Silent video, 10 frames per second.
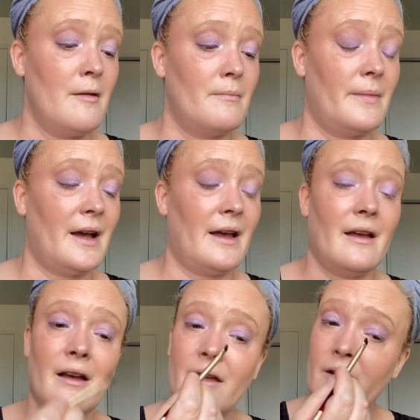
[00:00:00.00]

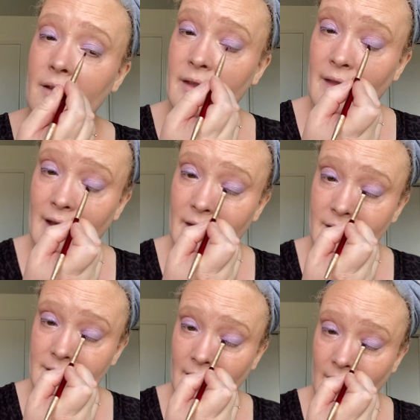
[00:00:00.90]
But other than that,
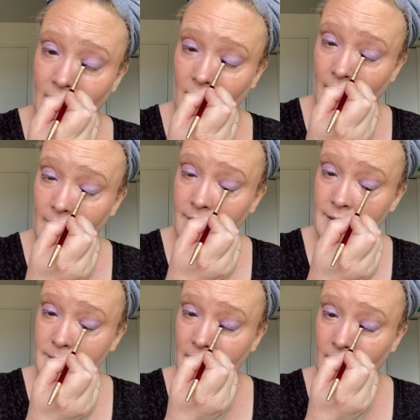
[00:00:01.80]
that's kind of how life
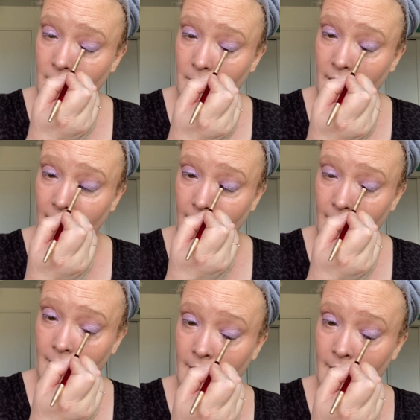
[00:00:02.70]
has been going.